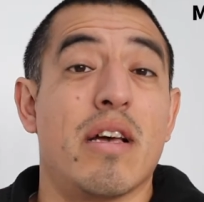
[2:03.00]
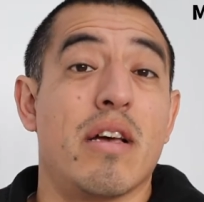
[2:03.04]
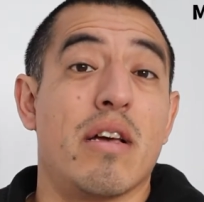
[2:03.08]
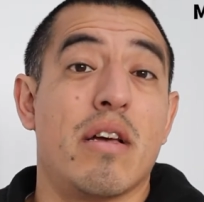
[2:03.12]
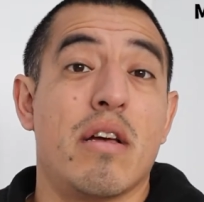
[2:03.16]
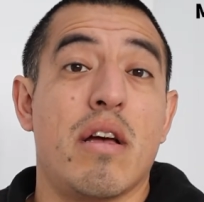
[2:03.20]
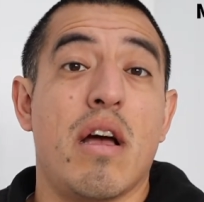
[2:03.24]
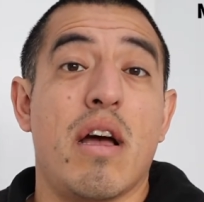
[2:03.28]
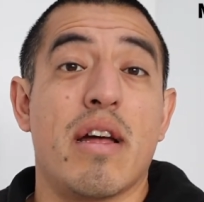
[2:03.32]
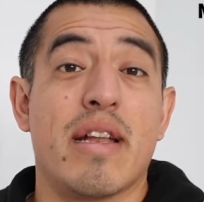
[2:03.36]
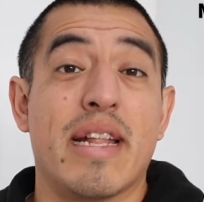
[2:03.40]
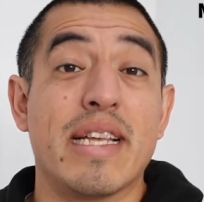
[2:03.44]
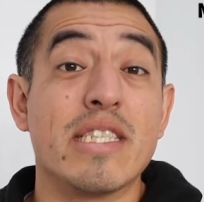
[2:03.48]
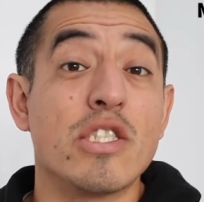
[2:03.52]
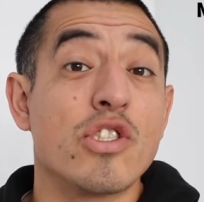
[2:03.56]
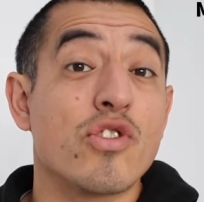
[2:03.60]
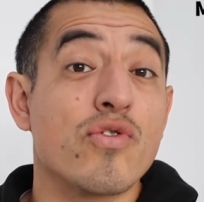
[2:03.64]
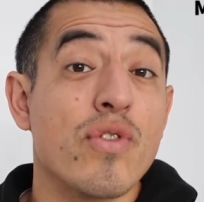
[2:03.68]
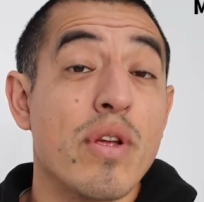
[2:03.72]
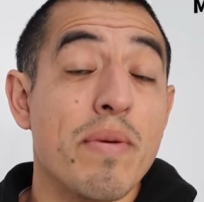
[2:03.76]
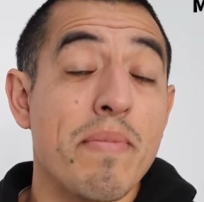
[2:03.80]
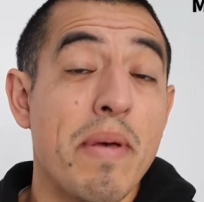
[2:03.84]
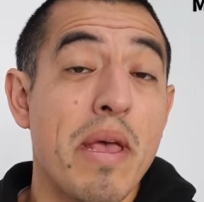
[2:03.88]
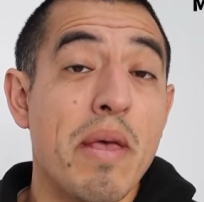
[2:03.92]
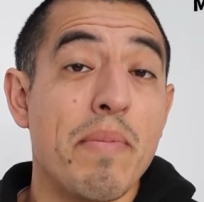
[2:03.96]
an
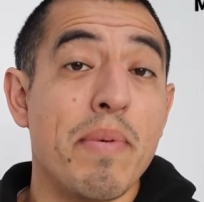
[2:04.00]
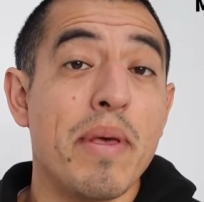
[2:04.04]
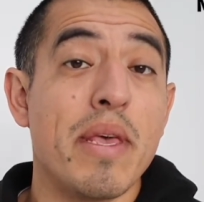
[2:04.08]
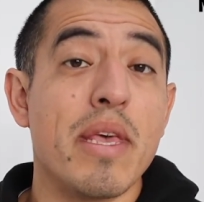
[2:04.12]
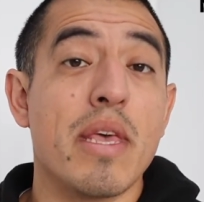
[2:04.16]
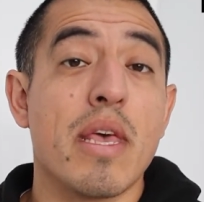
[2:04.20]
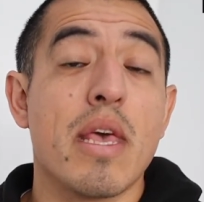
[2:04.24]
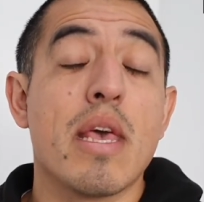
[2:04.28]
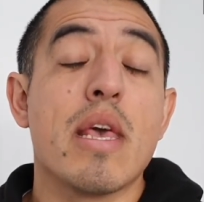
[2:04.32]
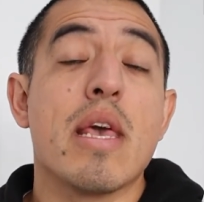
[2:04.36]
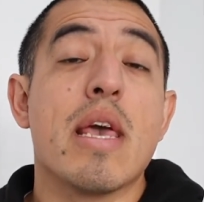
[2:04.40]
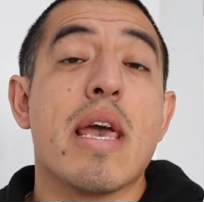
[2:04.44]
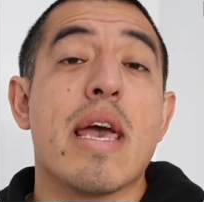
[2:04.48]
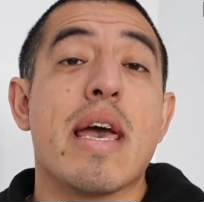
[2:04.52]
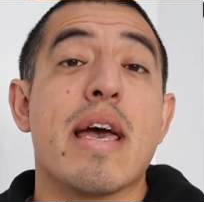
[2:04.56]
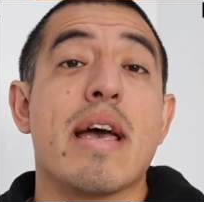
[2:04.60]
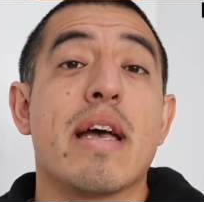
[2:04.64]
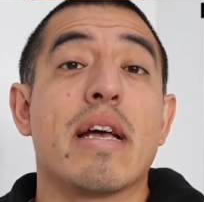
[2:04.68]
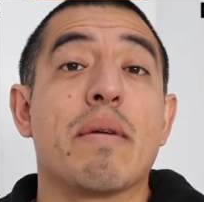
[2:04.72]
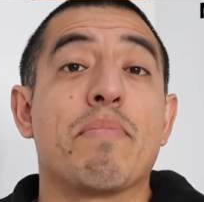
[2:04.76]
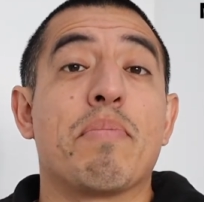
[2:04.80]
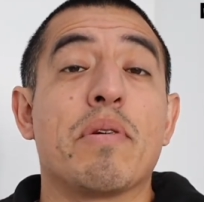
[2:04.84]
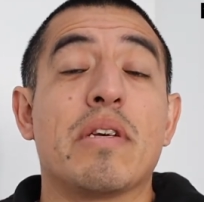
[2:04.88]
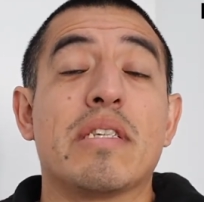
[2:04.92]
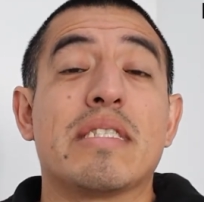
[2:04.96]
injury maybe,
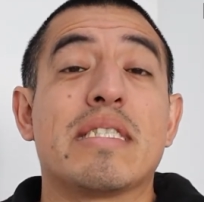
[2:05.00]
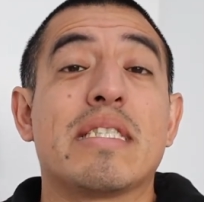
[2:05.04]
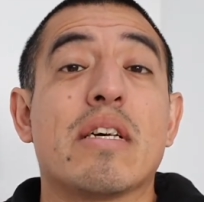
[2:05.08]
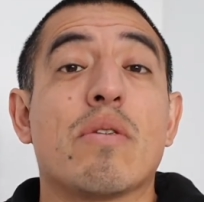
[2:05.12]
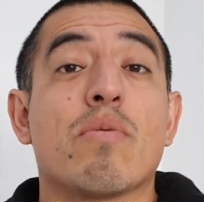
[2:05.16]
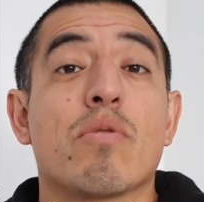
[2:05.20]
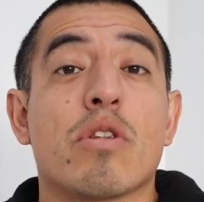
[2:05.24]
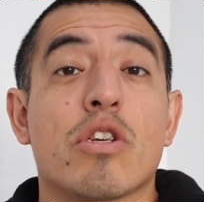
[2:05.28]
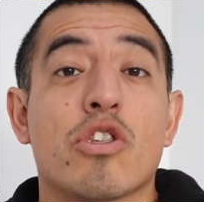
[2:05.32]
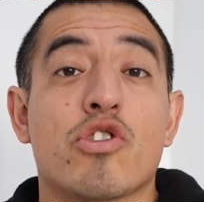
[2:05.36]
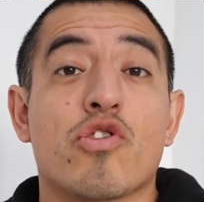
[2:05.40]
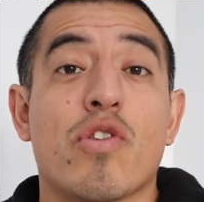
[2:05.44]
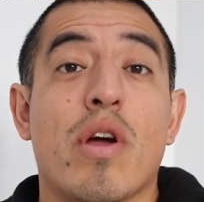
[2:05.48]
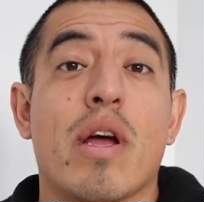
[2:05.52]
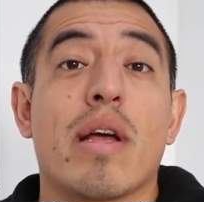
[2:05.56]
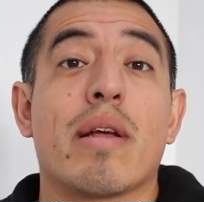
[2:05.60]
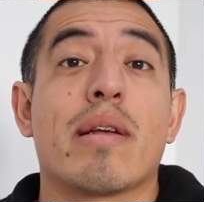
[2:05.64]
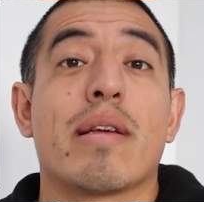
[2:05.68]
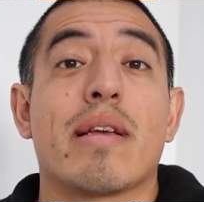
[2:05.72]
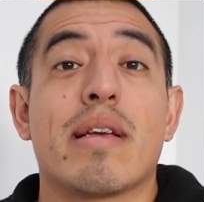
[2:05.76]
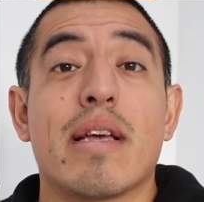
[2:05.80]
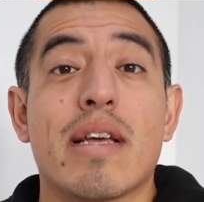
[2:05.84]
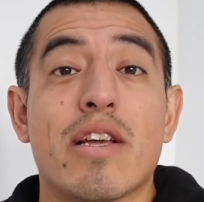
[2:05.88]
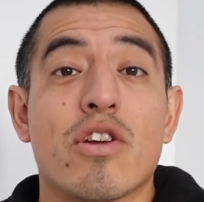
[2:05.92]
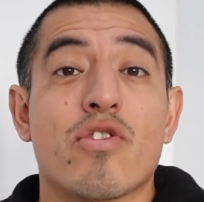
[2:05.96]
but you still want to try
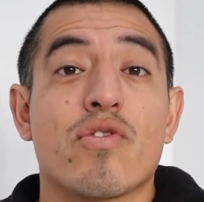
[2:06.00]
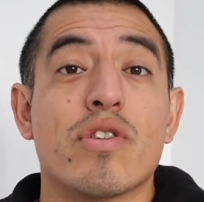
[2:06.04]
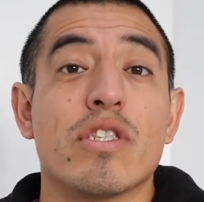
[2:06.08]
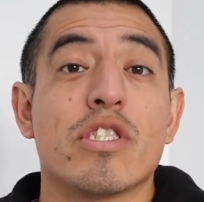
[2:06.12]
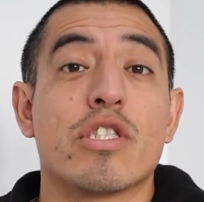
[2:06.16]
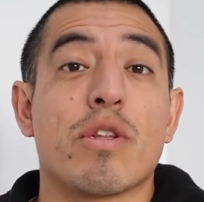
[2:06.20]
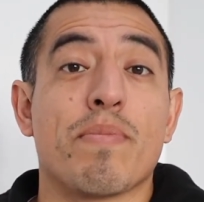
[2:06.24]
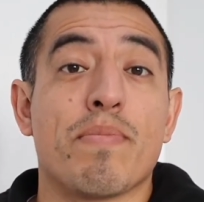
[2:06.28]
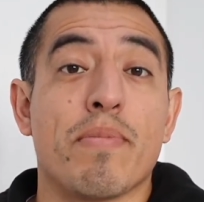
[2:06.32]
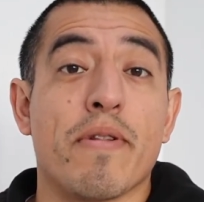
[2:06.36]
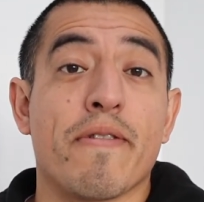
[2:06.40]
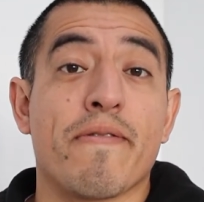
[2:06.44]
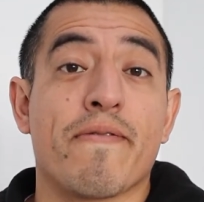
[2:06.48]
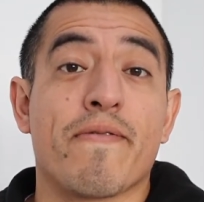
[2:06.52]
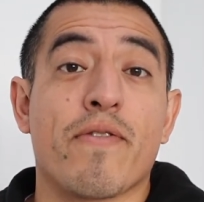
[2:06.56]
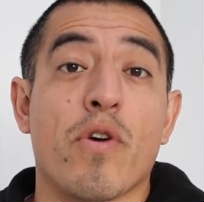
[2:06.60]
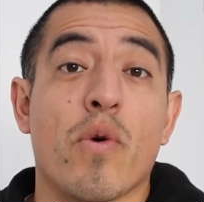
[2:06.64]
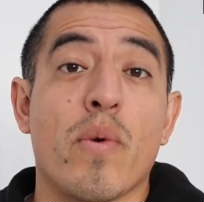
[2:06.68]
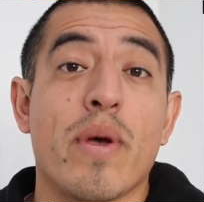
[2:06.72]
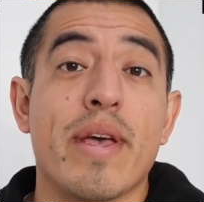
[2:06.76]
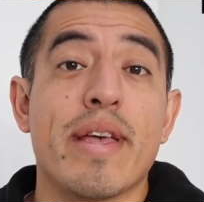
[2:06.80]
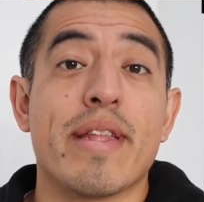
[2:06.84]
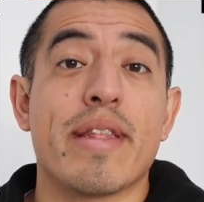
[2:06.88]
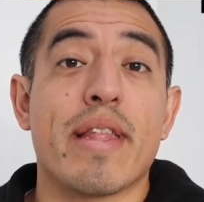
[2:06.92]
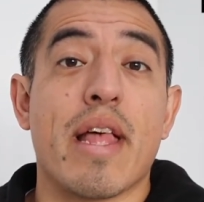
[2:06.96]
and increase the blood
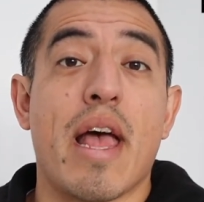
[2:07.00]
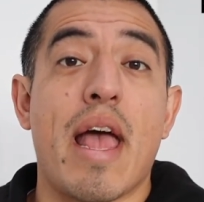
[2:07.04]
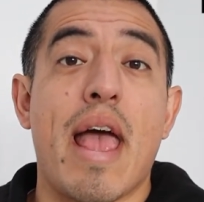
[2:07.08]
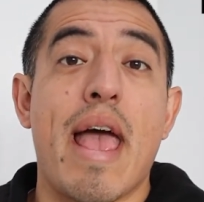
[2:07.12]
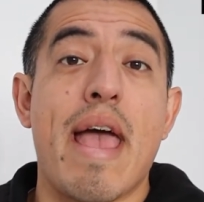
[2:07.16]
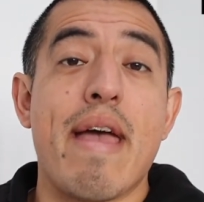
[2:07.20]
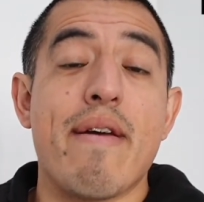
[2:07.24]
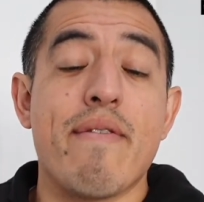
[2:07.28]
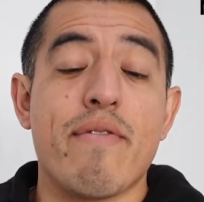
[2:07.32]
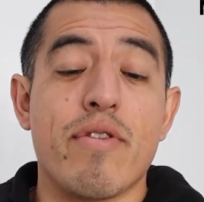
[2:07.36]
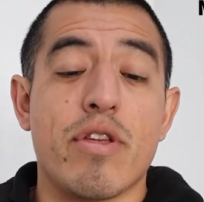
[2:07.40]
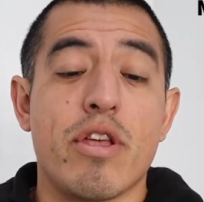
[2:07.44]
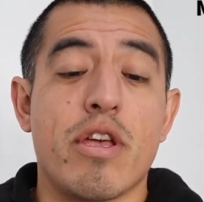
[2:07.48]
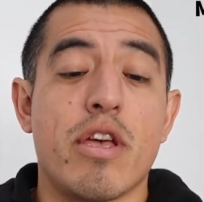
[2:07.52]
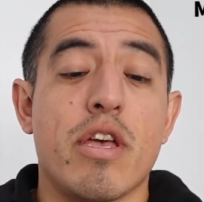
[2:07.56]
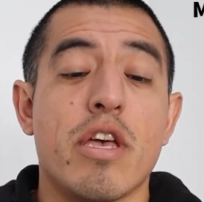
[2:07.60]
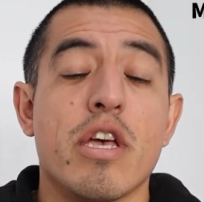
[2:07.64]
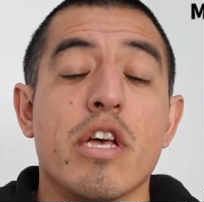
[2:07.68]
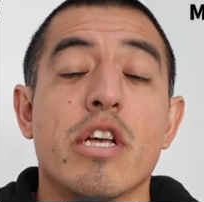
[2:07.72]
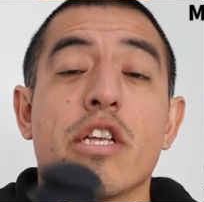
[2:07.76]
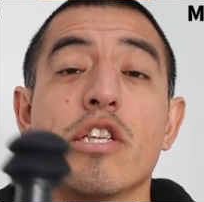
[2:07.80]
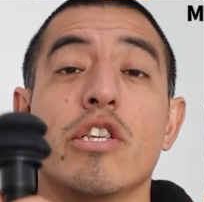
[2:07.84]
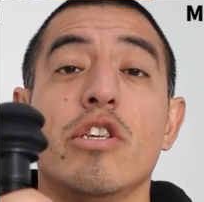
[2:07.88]
flow in that area.